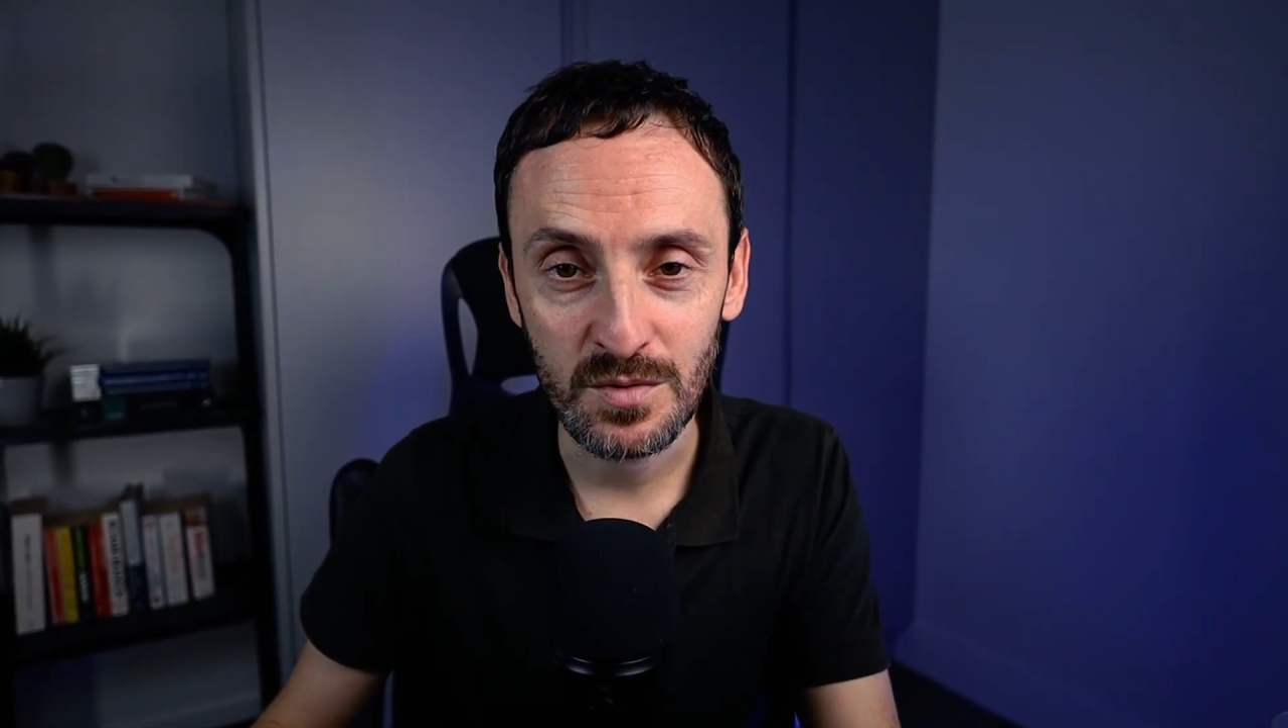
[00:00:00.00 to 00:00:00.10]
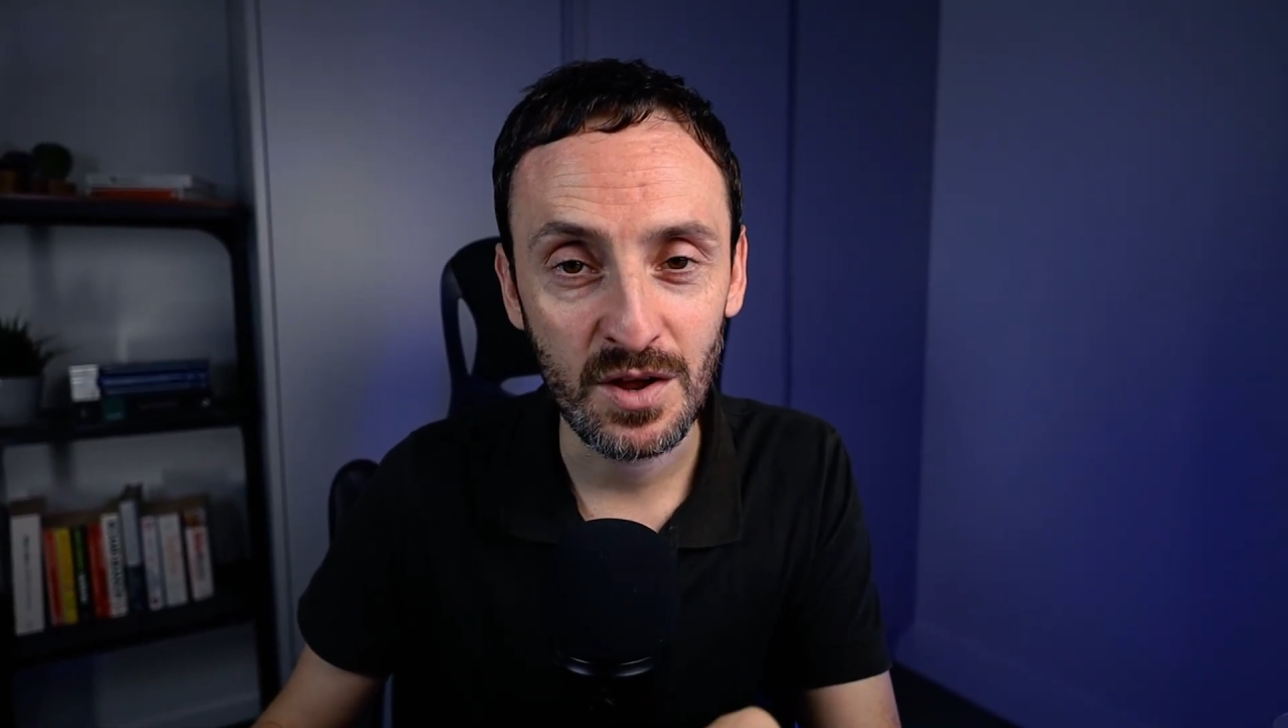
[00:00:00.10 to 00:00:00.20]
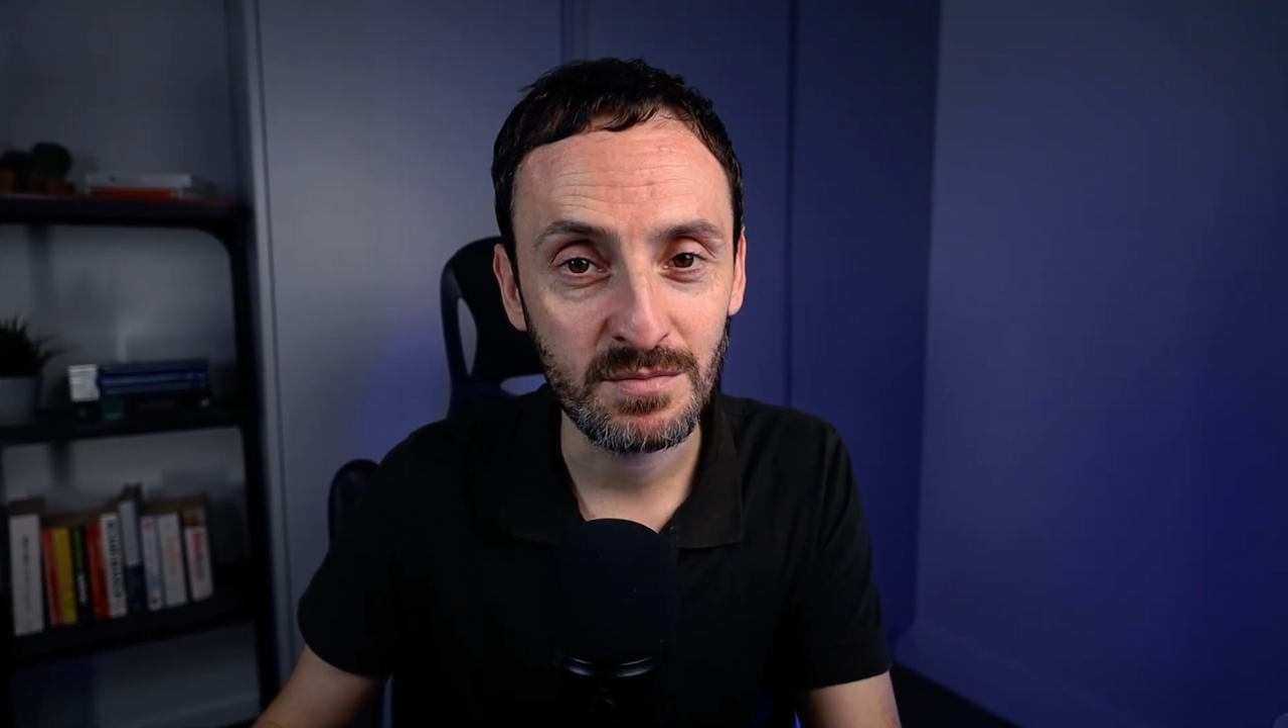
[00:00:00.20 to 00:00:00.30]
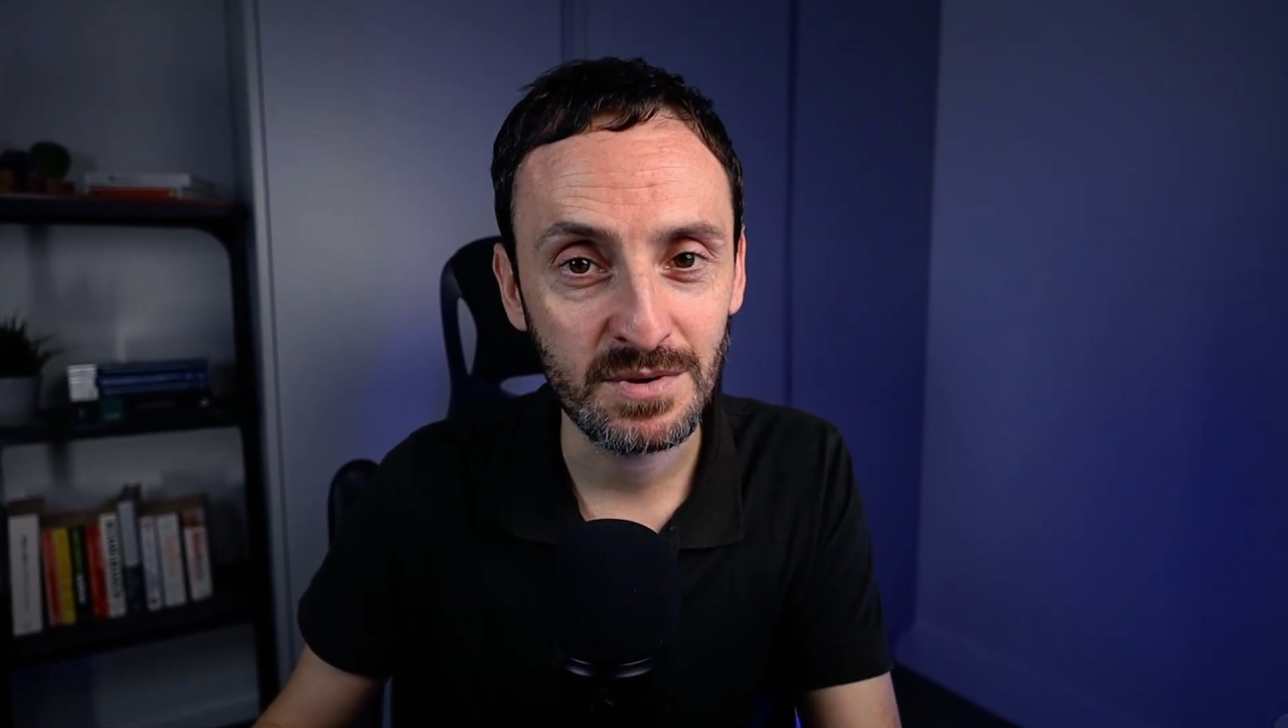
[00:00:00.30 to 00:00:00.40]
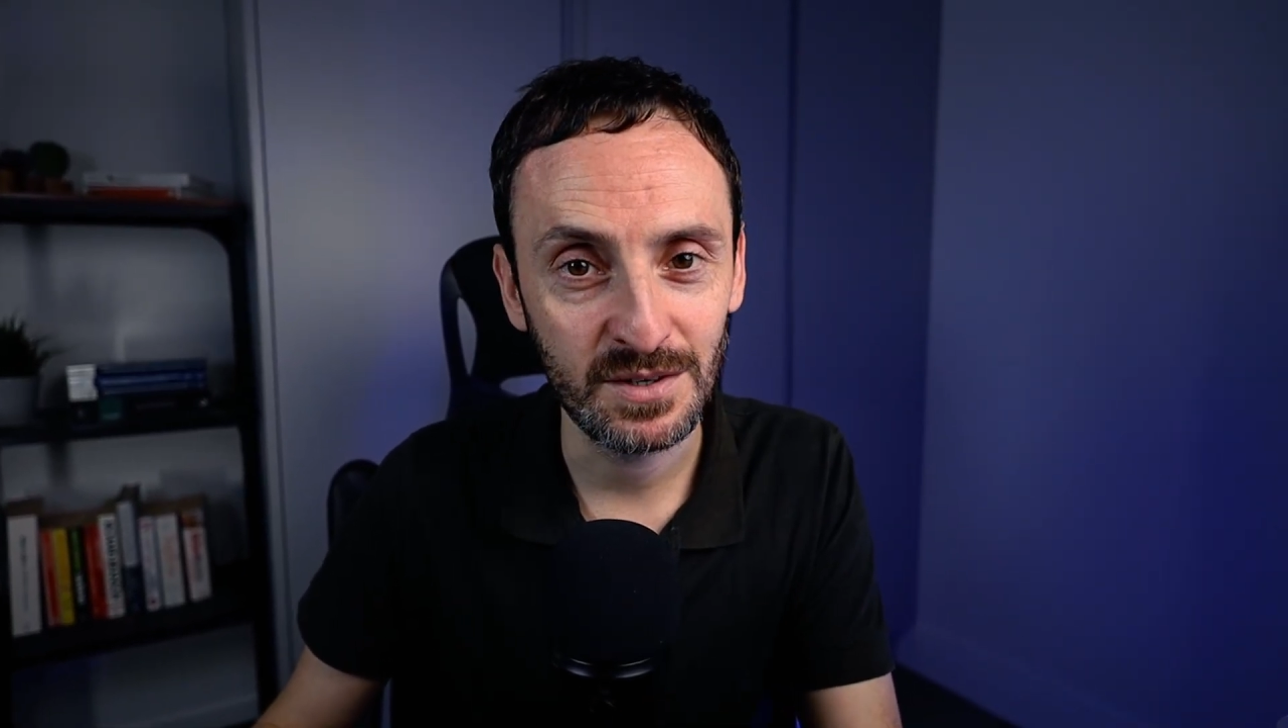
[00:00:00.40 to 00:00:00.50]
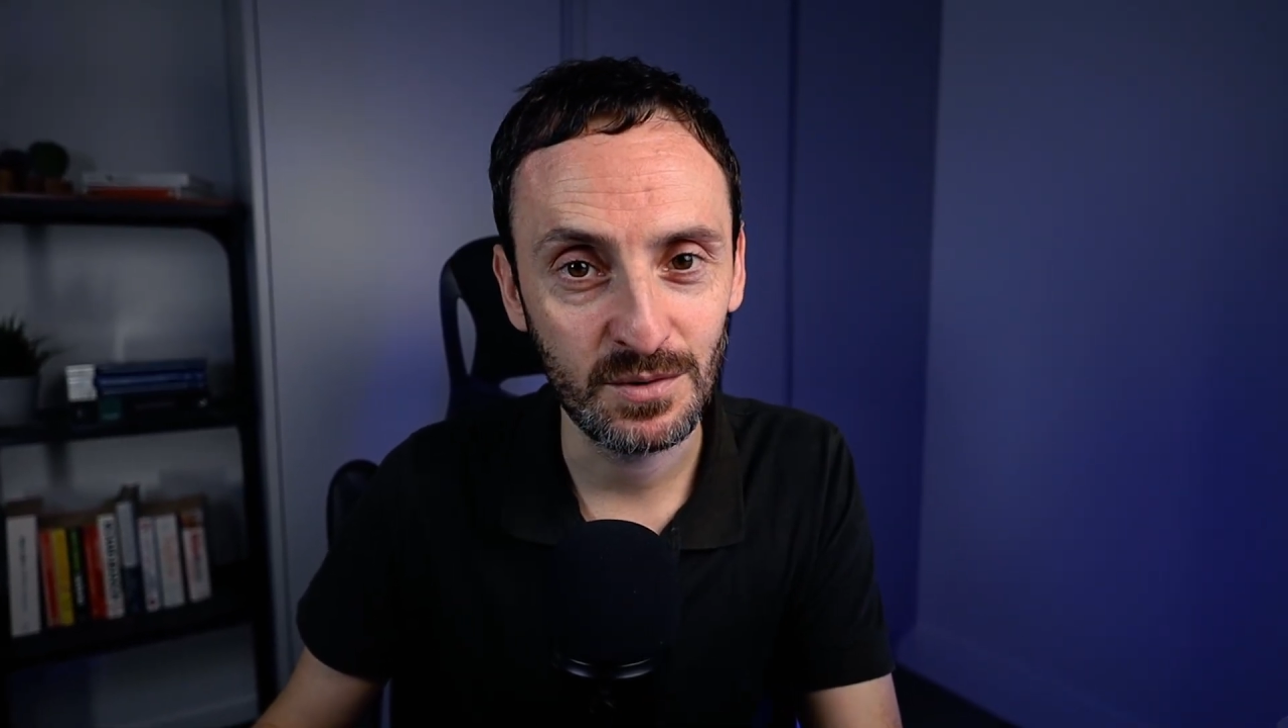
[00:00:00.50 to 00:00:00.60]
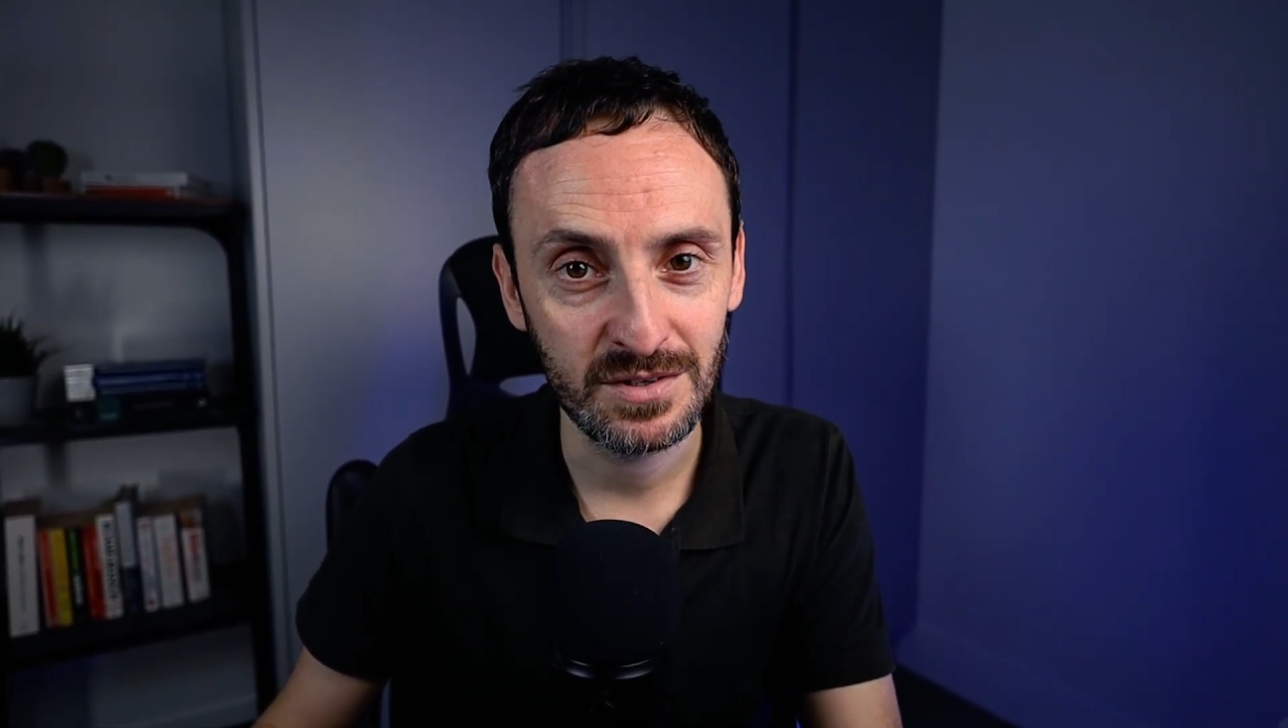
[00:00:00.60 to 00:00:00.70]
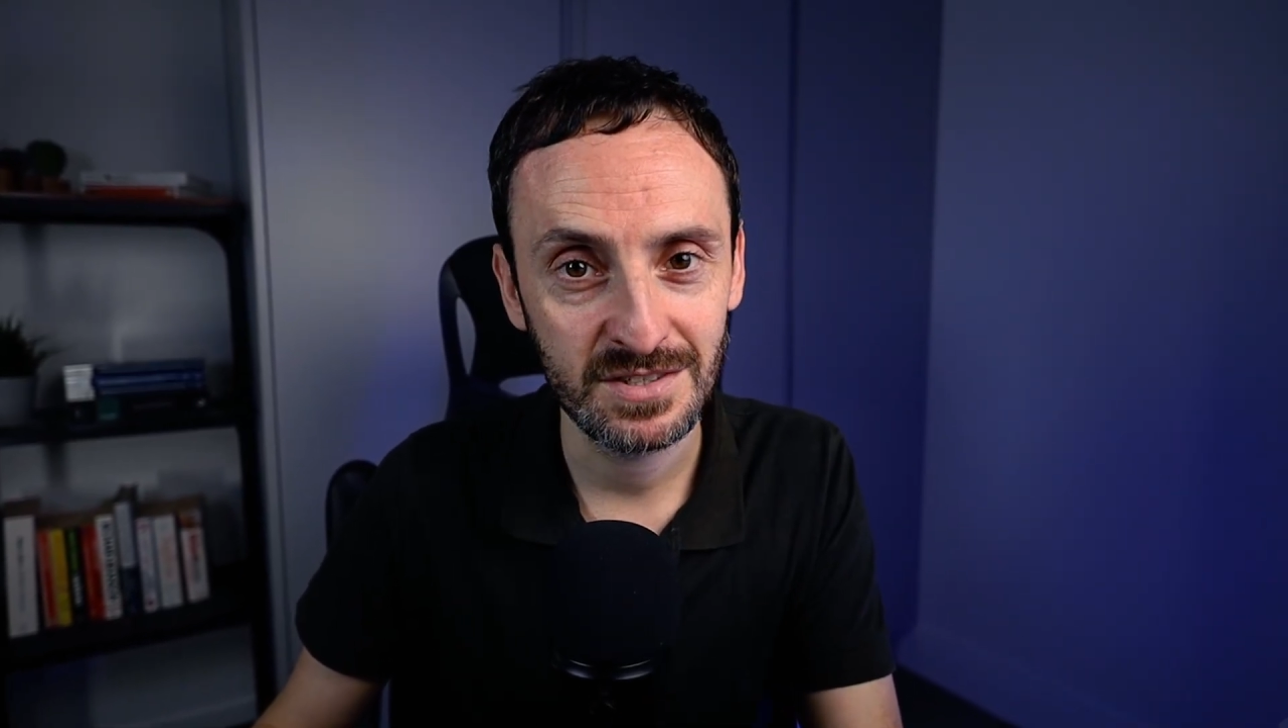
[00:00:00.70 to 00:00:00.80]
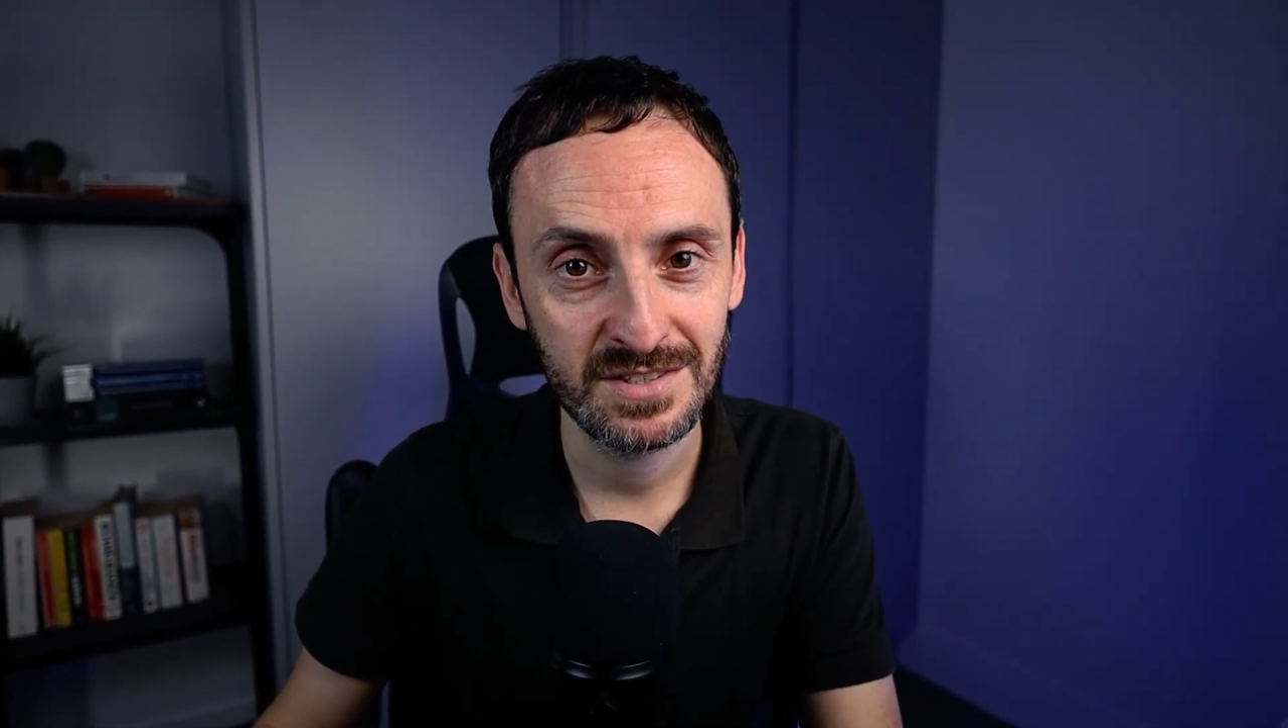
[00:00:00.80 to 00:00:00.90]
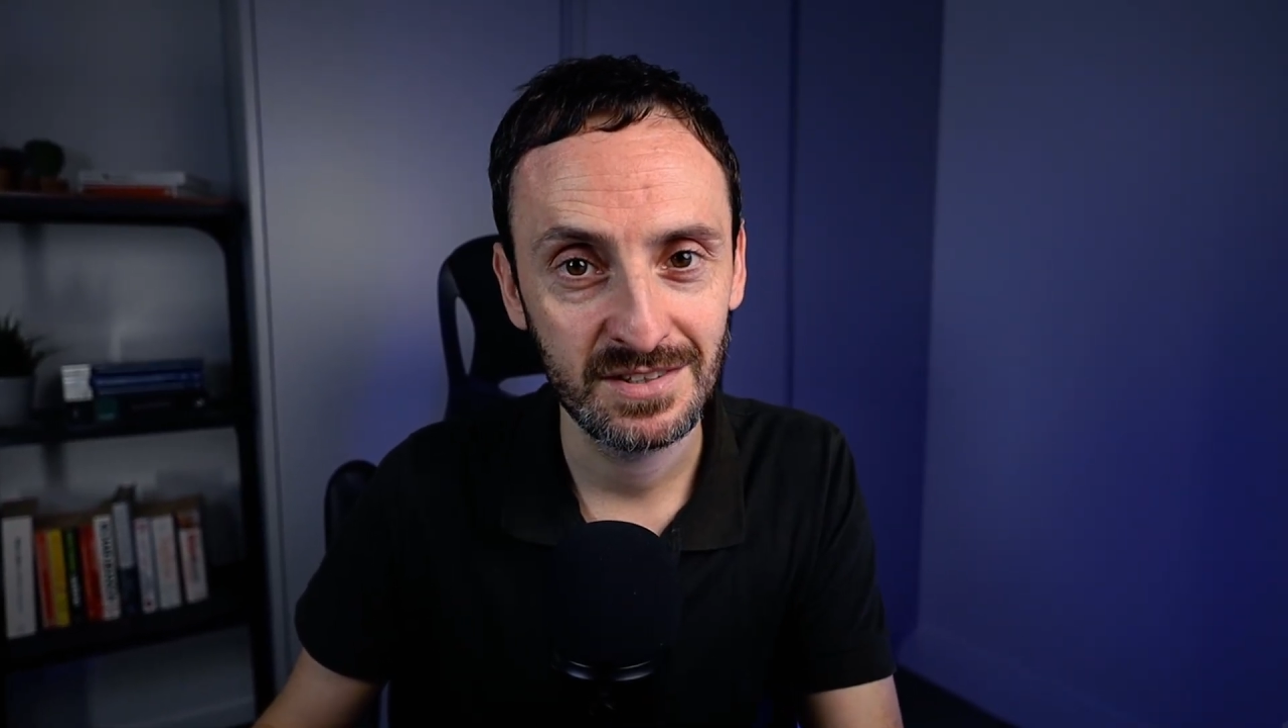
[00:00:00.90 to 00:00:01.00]
without being
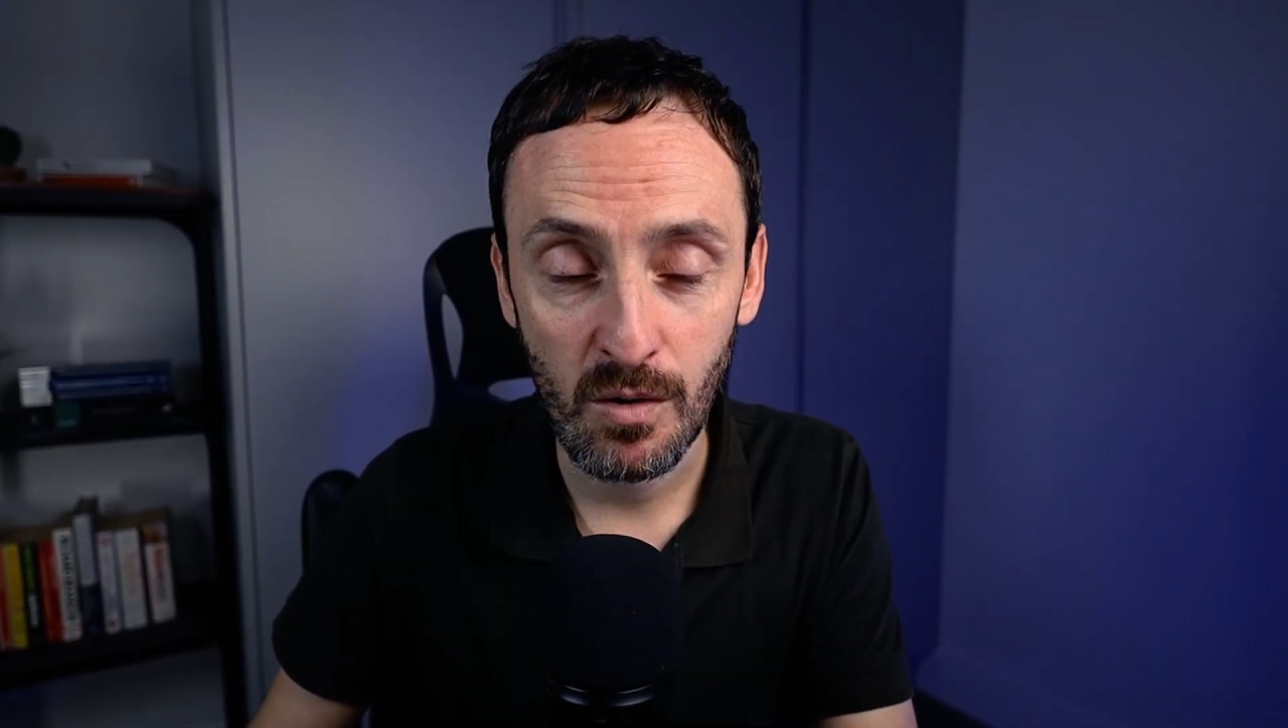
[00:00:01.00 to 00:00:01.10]
noticed?